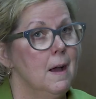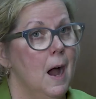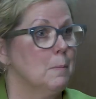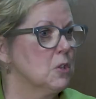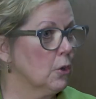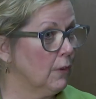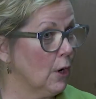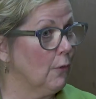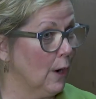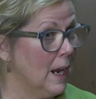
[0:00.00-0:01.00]
um, serving
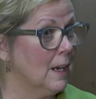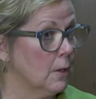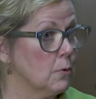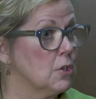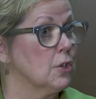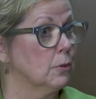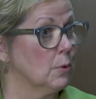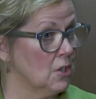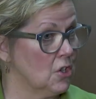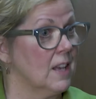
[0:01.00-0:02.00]
over 800
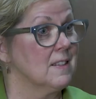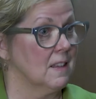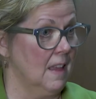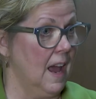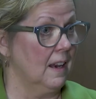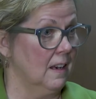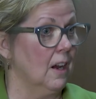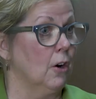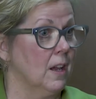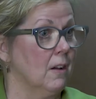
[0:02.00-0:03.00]
children just in that
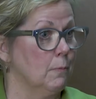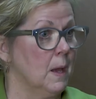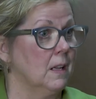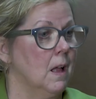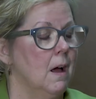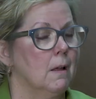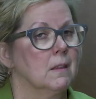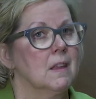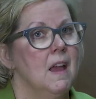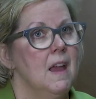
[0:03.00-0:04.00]
area of mental
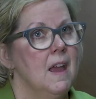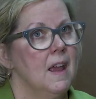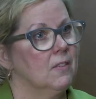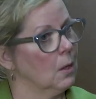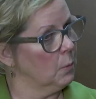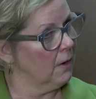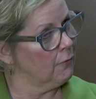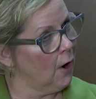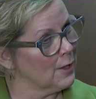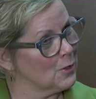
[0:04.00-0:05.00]
health and then we have
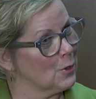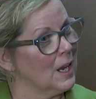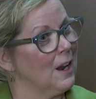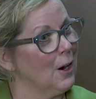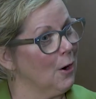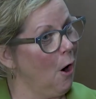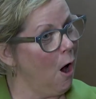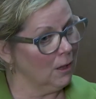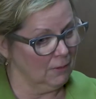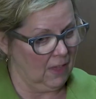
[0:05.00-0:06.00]
foster care.
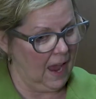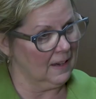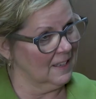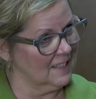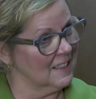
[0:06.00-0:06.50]
All of that is